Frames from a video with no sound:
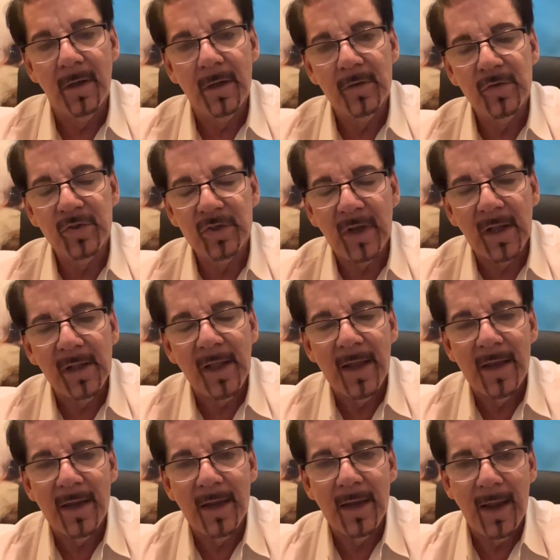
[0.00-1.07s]

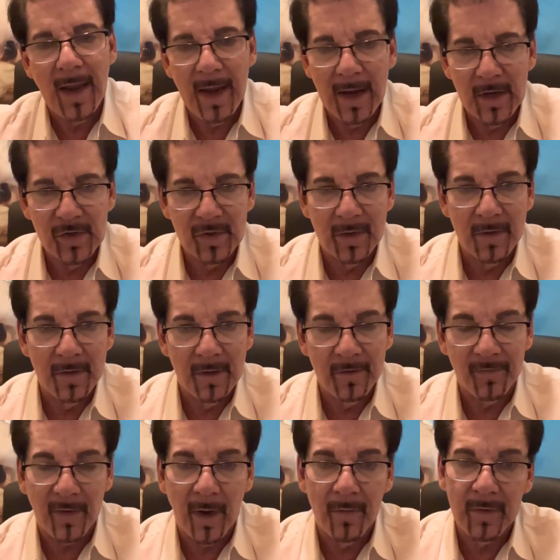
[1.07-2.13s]
Chelating agent is
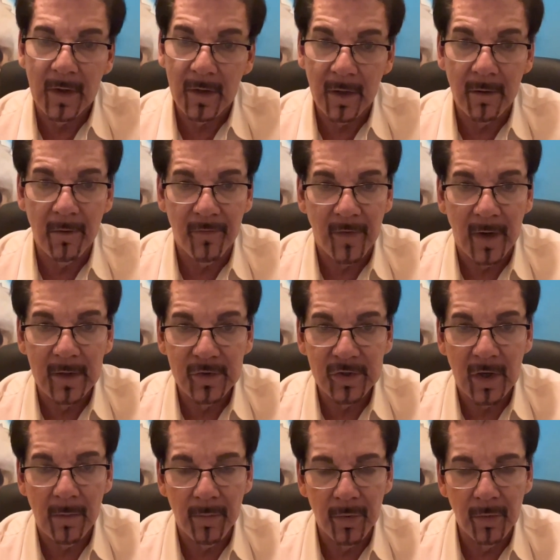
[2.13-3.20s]
found in clarifying
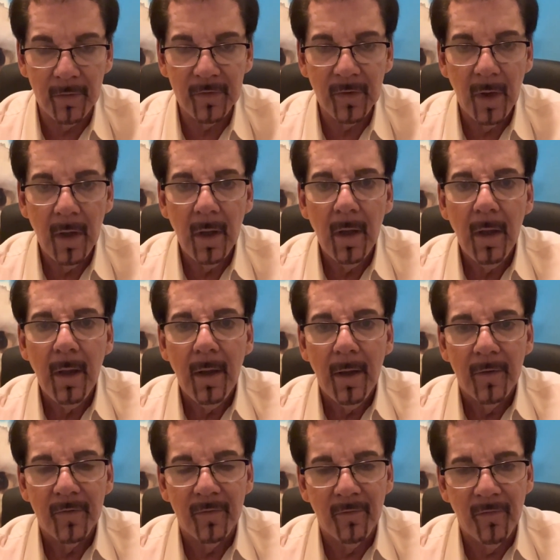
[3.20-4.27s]
shampoos.
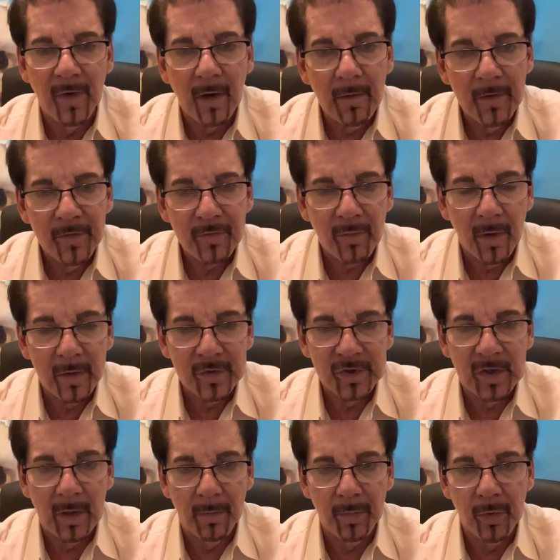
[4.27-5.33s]
It's a very strong
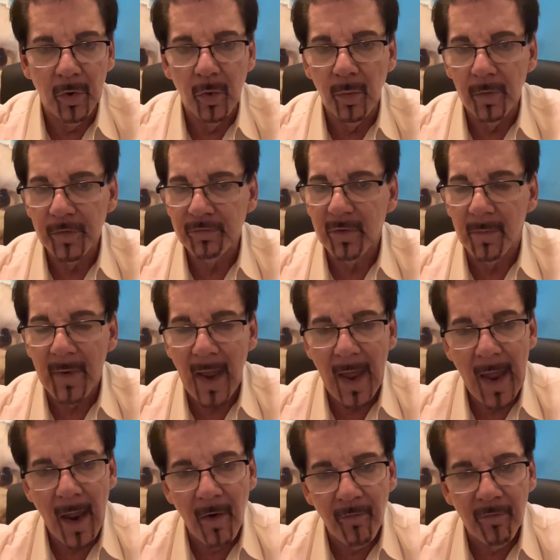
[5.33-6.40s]
shampoo, will strip
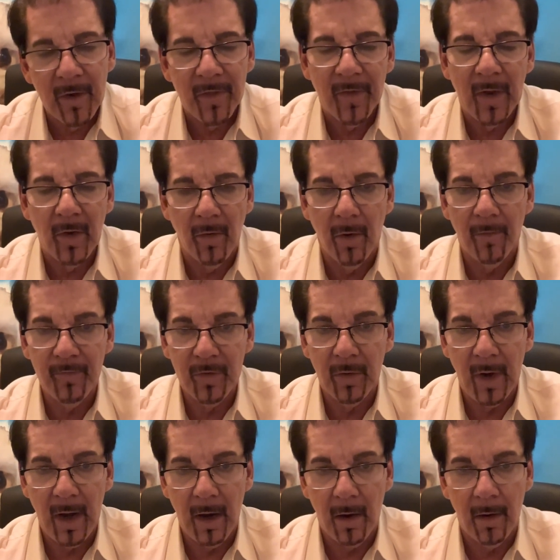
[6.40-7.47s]
everything off your
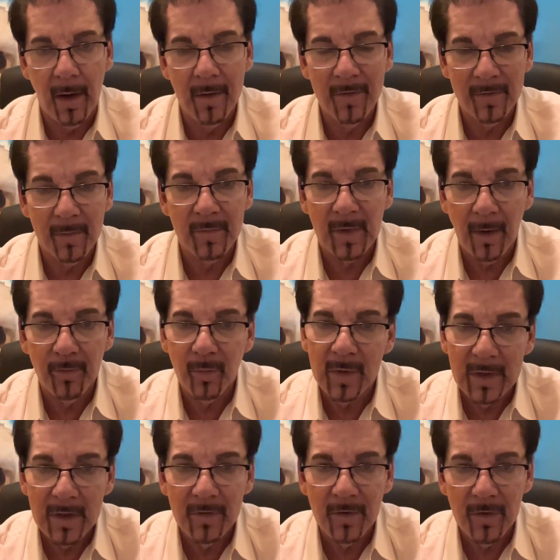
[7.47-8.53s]
hair, and sometimes we
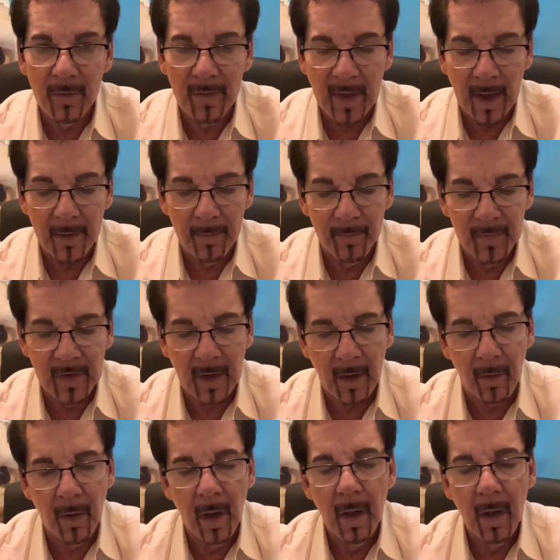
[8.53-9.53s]
need to do that. Now,